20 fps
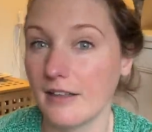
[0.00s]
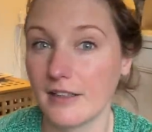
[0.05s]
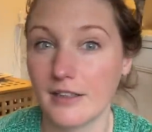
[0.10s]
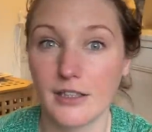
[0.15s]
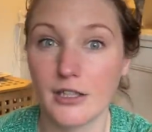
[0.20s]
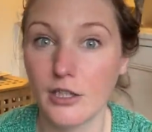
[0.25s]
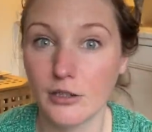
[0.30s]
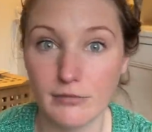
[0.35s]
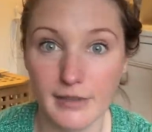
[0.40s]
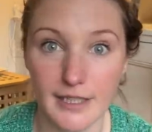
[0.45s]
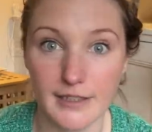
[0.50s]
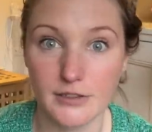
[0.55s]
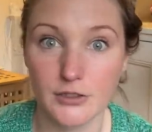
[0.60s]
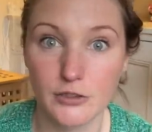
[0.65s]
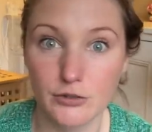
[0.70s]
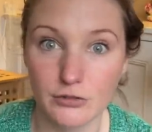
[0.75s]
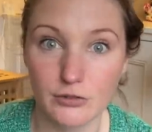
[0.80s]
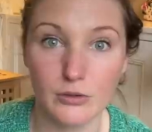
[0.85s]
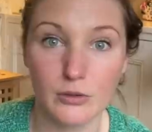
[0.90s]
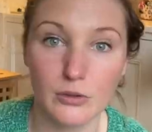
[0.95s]
correct
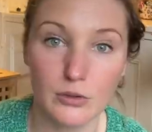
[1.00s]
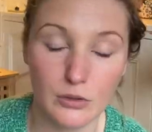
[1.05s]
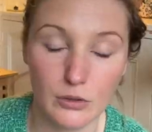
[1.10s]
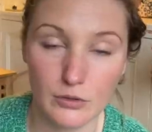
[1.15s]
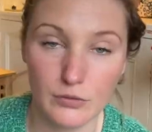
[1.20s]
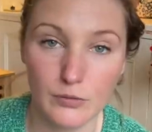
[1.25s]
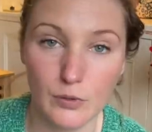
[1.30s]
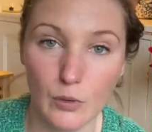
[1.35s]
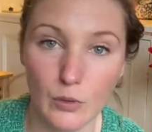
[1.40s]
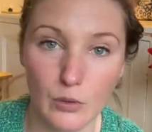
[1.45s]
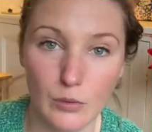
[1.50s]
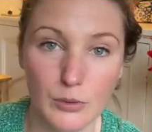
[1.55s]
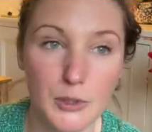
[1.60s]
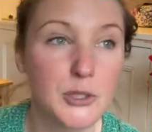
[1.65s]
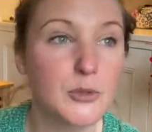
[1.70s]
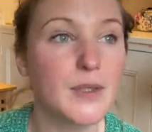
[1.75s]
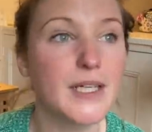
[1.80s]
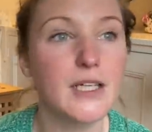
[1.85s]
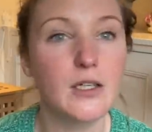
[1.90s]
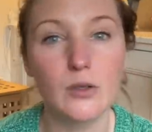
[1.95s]
drawer for
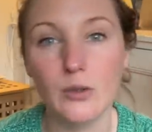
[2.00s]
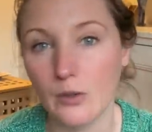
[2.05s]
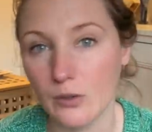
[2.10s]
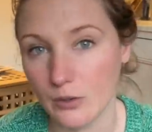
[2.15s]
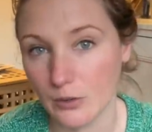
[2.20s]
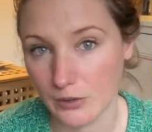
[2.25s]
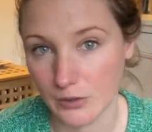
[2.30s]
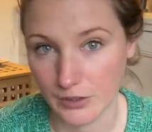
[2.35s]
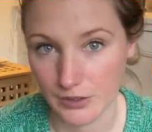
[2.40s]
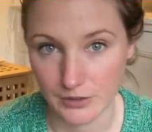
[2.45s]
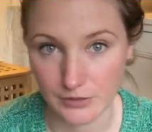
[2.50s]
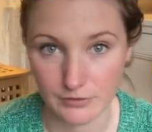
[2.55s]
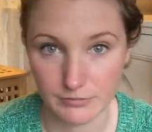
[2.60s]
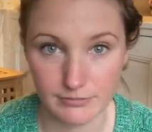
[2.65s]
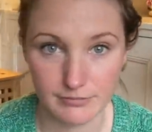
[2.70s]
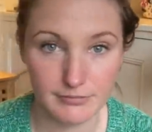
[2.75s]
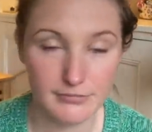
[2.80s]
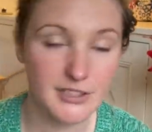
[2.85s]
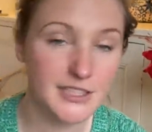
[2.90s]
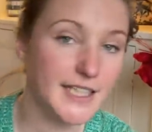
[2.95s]
sweet corn and
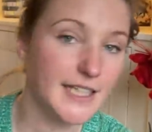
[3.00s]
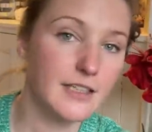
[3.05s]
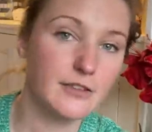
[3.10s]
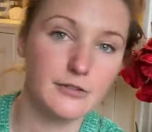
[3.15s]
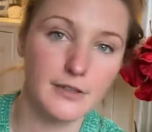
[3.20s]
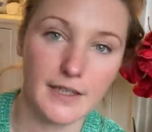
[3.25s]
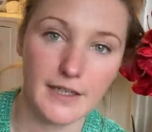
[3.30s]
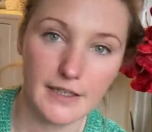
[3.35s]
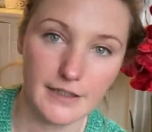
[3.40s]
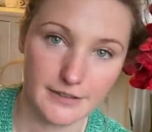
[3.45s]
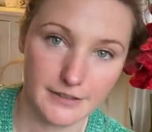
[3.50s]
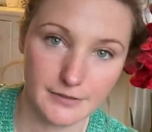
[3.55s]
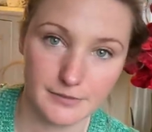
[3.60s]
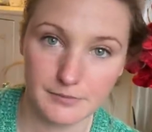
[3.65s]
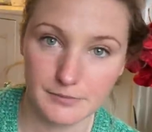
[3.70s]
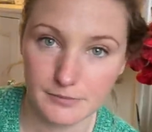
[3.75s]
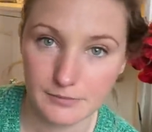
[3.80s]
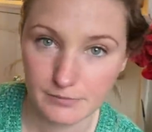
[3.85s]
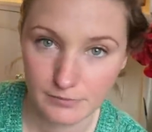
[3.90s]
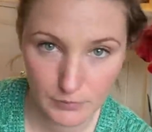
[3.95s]
celery and
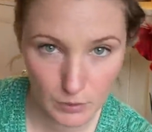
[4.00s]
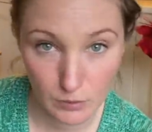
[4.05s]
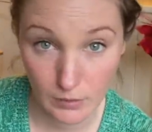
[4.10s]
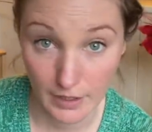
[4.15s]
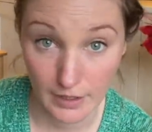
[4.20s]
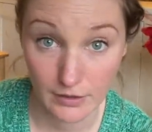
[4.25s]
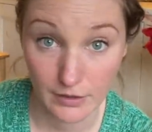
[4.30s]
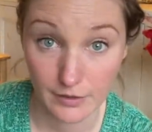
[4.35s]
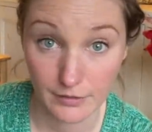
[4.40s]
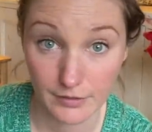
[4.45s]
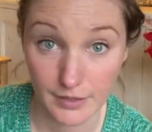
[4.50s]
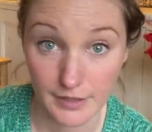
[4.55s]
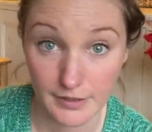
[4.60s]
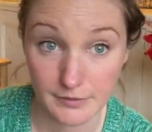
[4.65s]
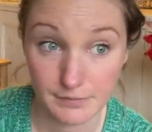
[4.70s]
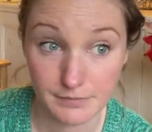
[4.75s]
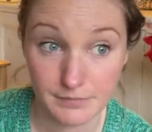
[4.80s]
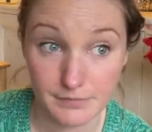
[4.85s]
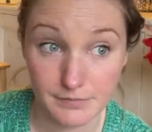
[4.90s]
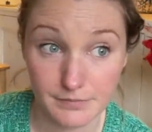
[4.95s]
all that kind of thing.
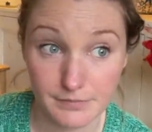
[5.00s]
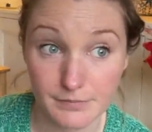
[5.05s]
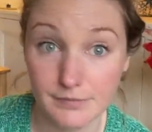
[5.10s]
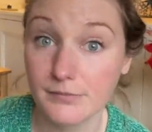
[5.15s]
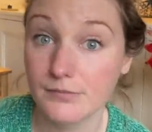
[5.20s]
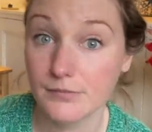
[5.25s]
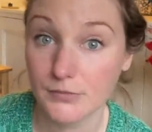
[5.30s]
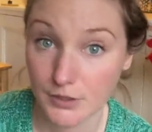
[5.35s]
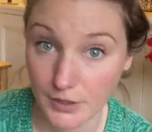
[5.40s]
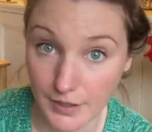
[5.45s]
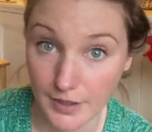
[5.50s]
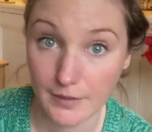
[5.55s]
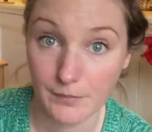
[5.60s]
So